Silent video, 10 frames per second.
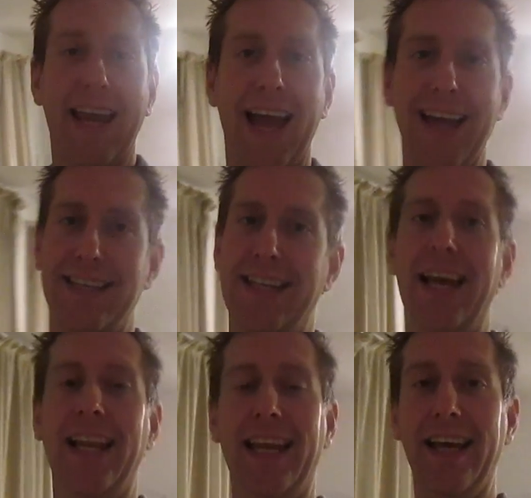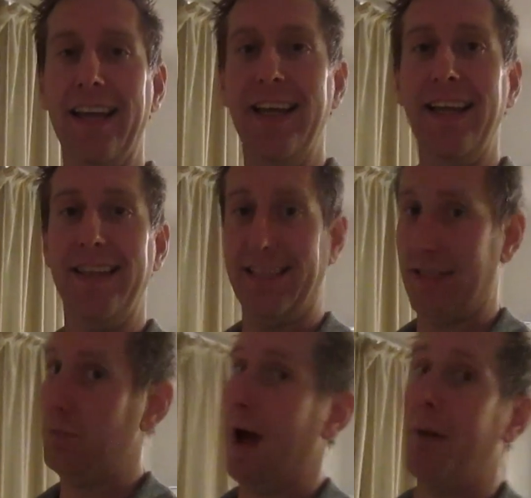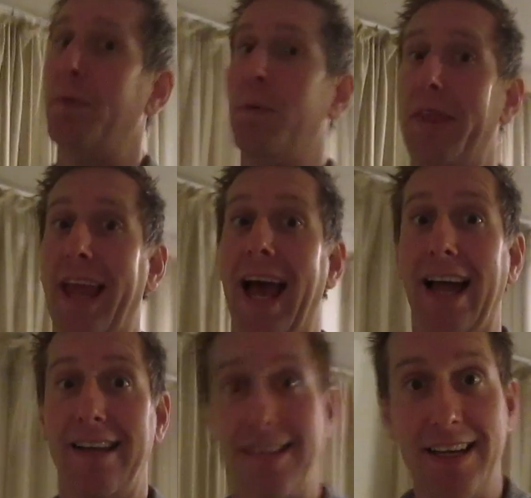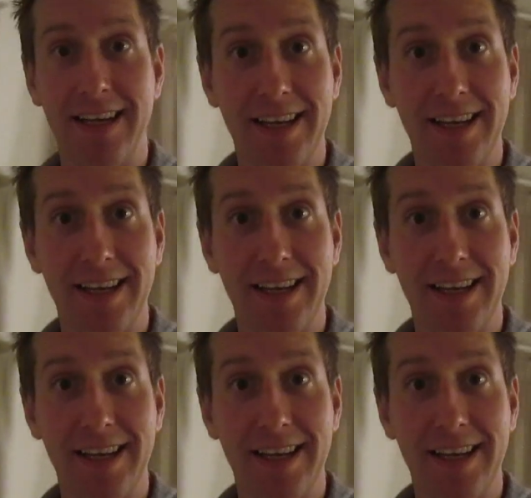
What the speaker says: a cat in earlier. This is what happened with the cat.